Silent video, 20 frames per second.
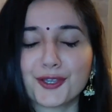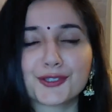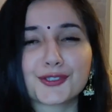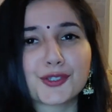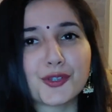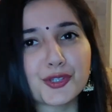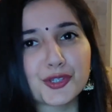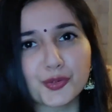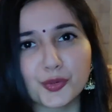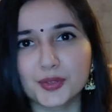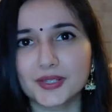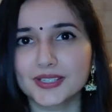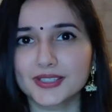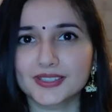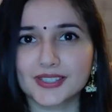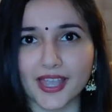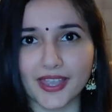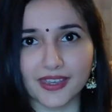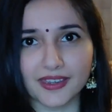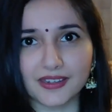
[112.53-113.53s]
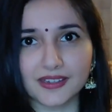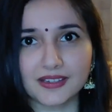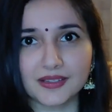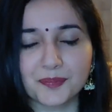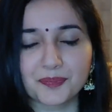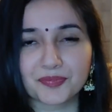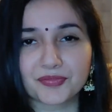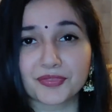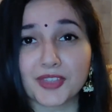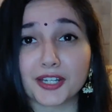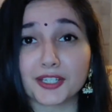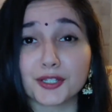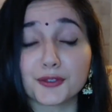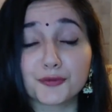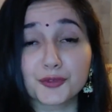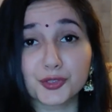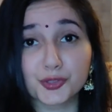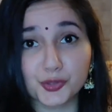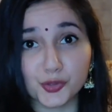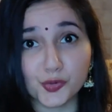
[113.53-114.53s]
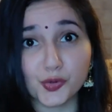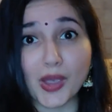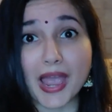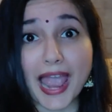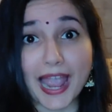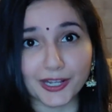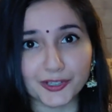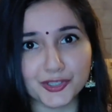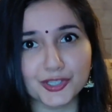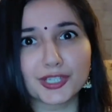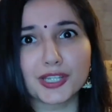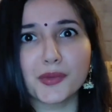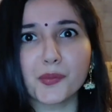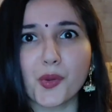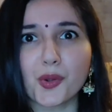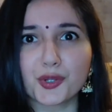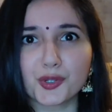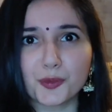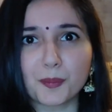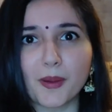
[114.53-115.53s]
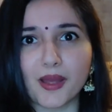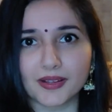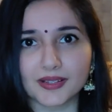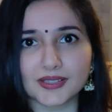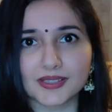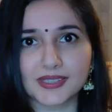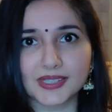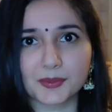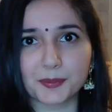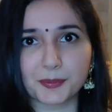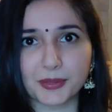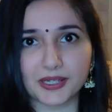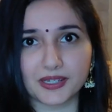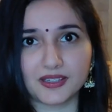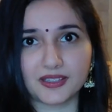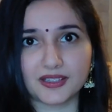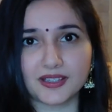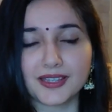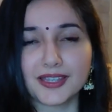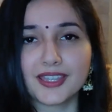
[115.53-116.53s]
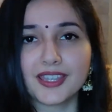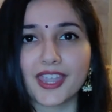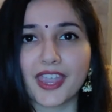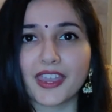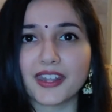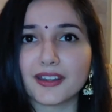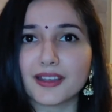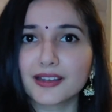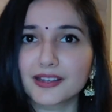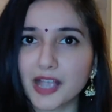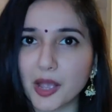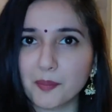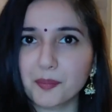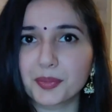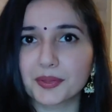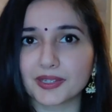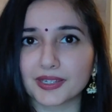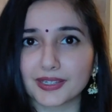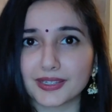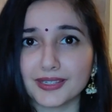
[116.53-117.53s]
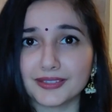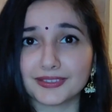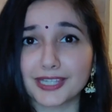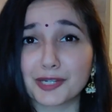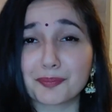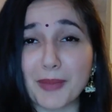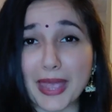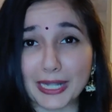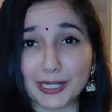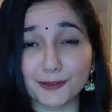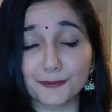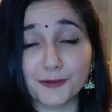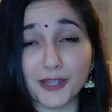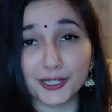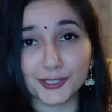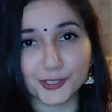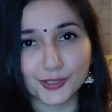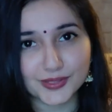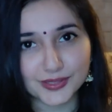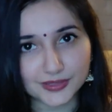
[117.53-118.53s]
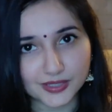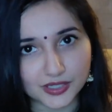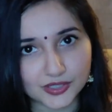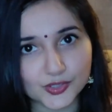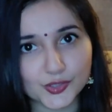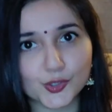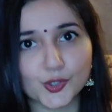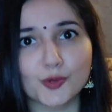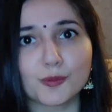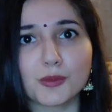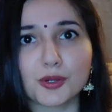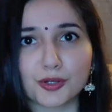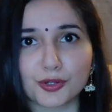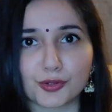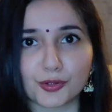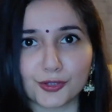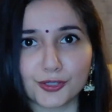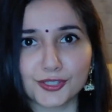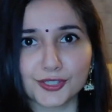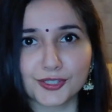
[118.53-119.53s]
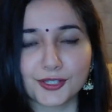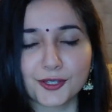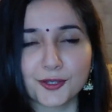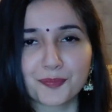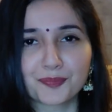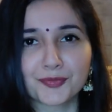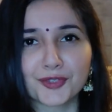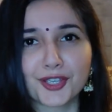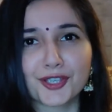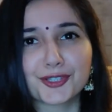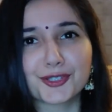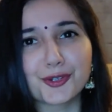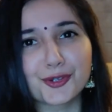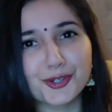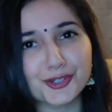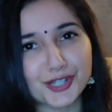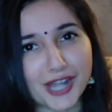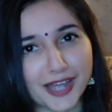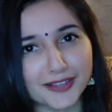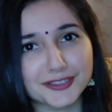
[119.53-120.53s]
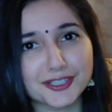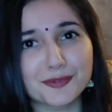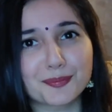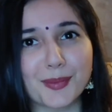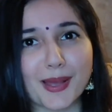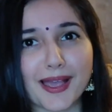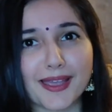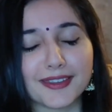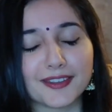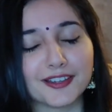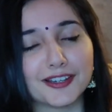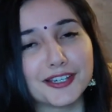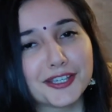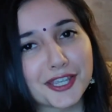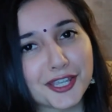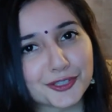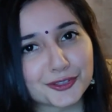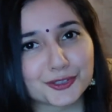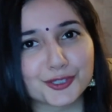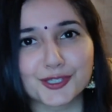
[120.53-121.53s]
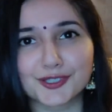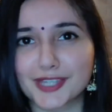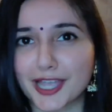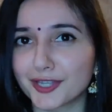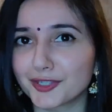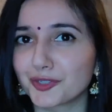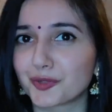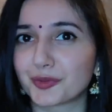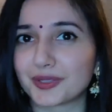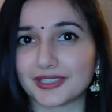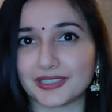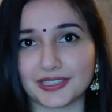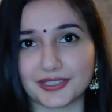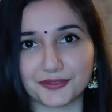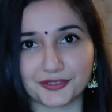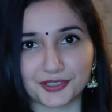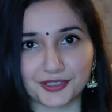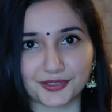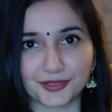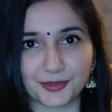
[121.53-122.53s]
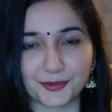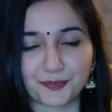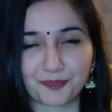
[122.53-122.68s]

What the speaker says: So you decide that if you actually want to participate in a company that manufactures consumer goods, you'd rather buy a Hindustan Unilever.